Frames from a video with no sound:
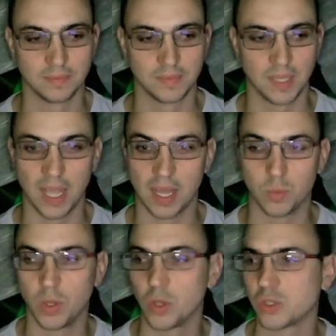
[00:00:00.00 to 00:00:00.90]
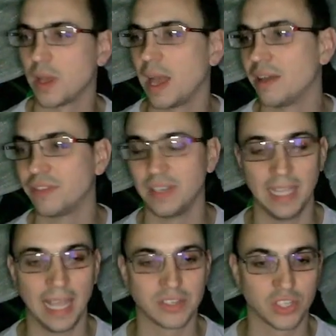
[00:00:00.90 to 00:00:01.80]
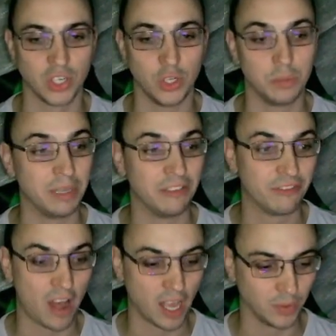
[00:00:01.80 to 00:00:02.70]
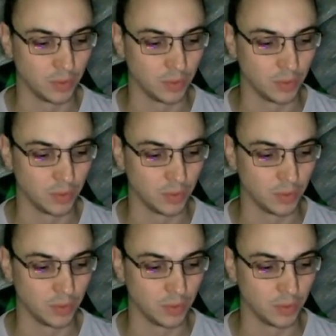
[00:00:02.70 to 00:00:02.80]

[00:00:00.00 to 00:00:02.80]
And we also have the exclude me file,